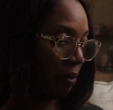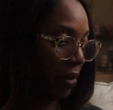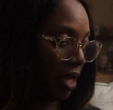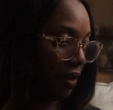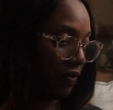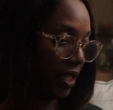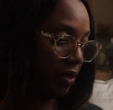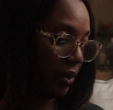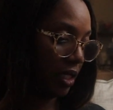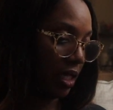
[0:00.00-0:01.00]
But if
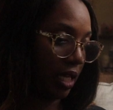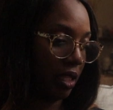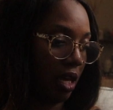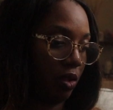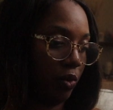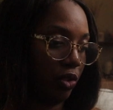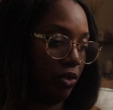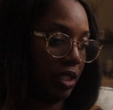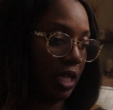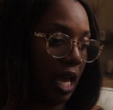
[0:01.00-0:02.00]
this one is like the other one, you
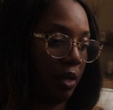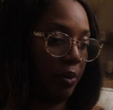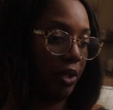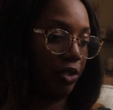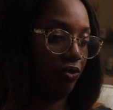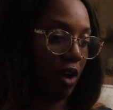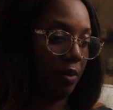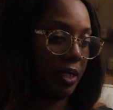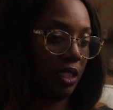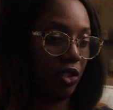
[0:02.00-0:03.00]
just kind of put
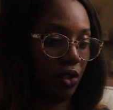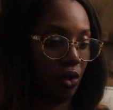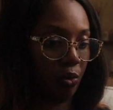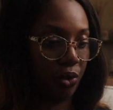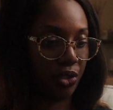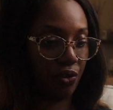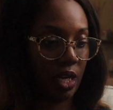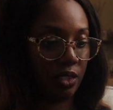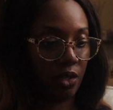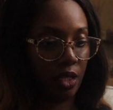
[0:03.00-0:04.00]
drops into your
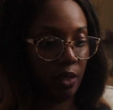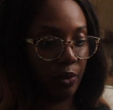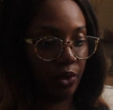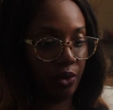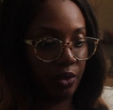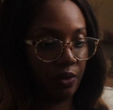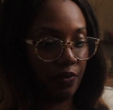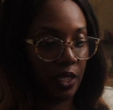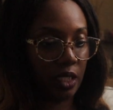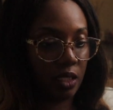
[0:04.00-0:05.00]
moisturizer and then put it on your
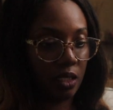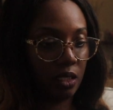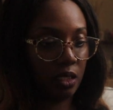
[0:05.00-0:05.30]
face.